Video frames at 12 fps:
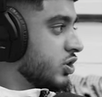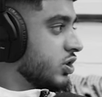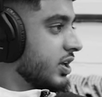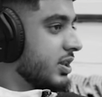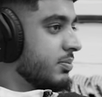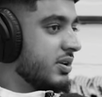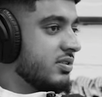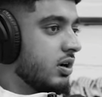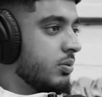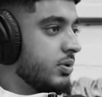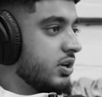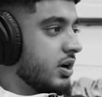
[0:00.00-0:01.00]
You should get the best
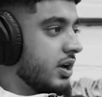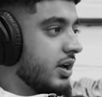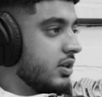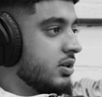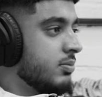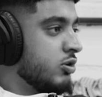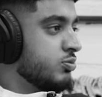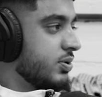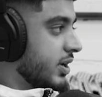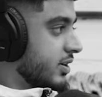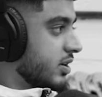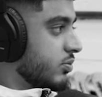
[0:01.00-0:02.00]
helmet you can get, the most
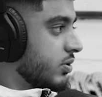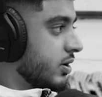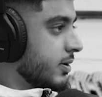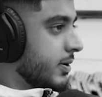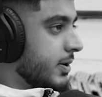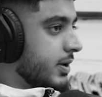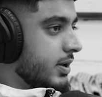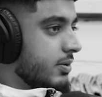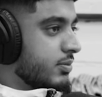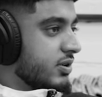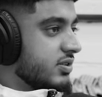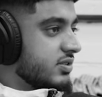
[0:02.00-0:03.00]
protected one,
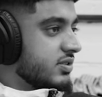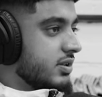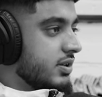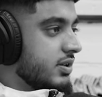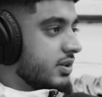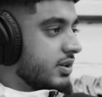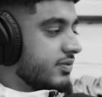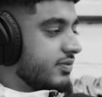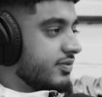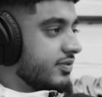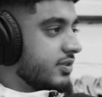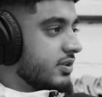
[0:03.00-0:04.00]
because
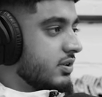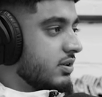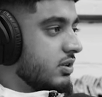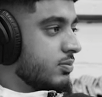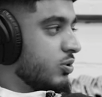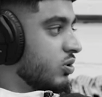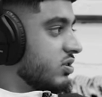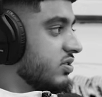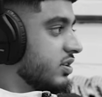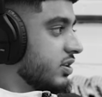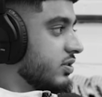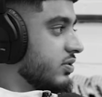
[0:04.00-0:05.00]
if the ball does
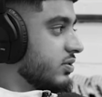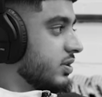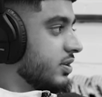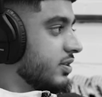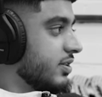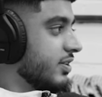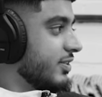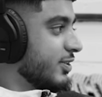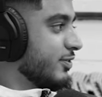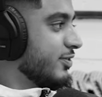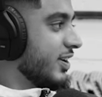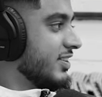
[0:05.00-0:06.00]
hit your
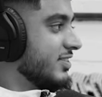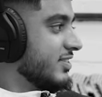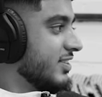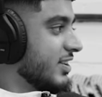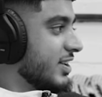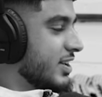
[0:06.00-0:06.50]
face,